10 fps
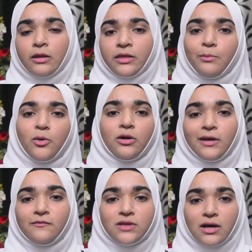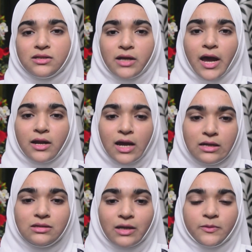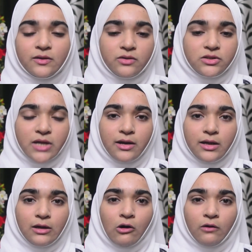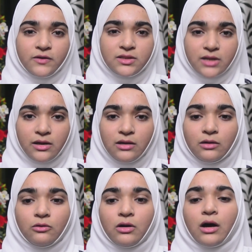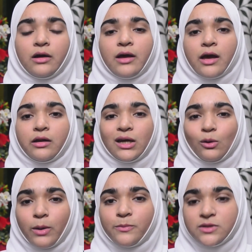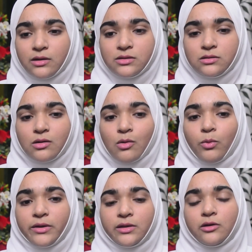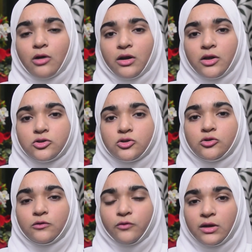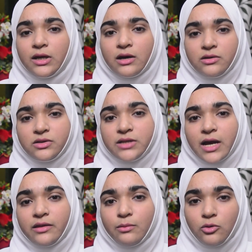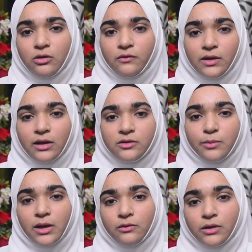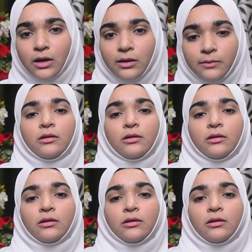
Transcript: The book gives us an in-depth understanding of studying the Qur'an and equips us with the knowledge to fully understand the Book of Allah subhanahu wa ta'ala.